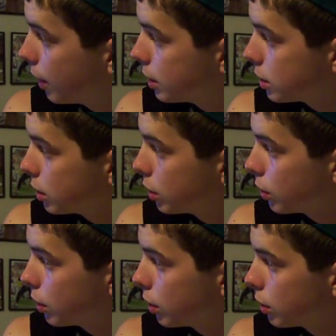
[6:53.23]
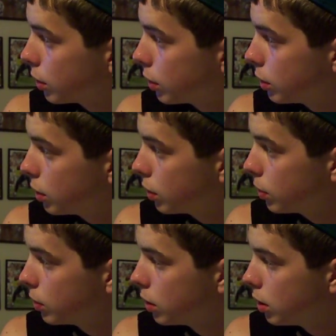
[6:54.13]
has it 30 to 32.
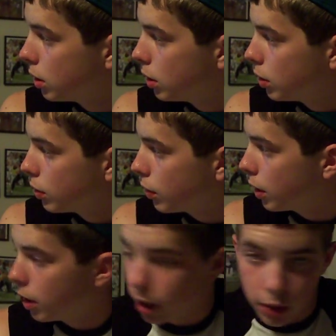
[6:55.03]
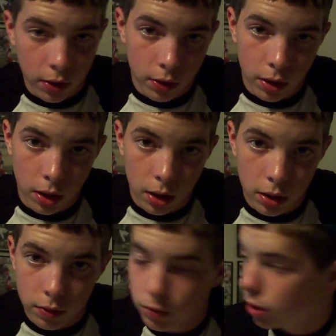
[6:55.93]
Right now they're
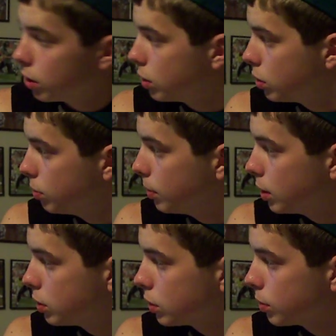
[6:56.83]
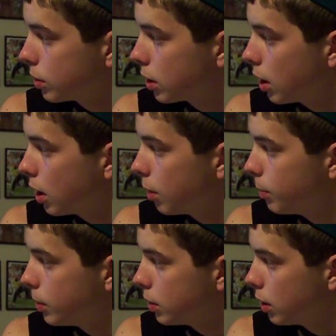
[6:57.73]
running a 2-minute drill with Kolb
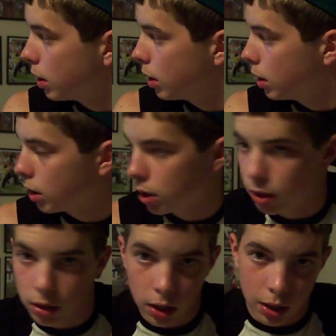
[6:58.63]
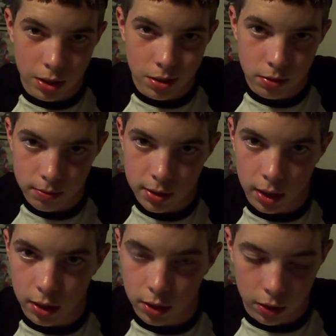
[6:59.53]
and the I guess
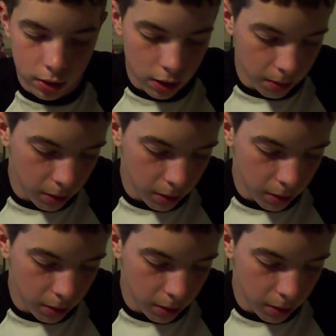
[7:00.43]
second, third team